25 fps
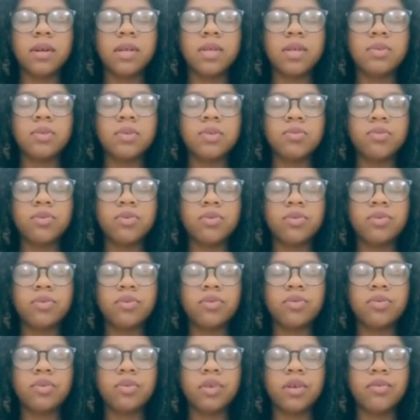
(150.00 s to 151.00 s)
as we
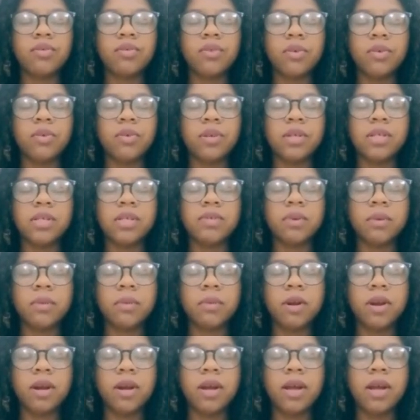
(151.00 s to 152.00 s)
move our focus
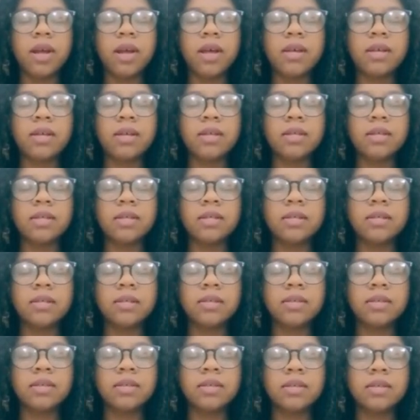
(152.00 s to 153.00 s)
from our head
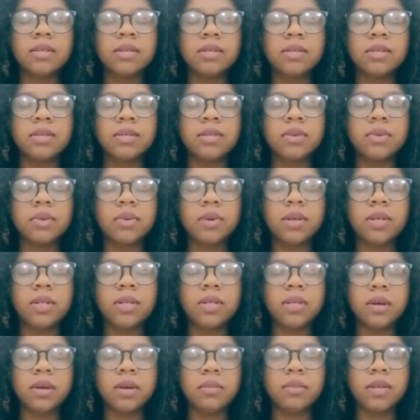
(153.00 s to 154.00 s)
to our
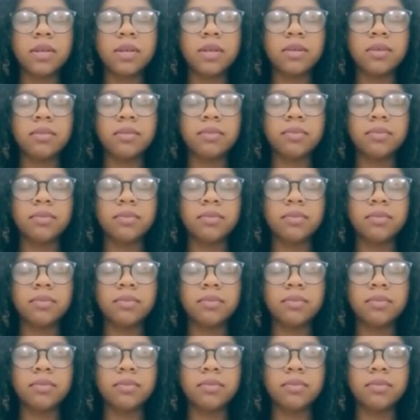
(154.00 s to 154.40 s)
tummy.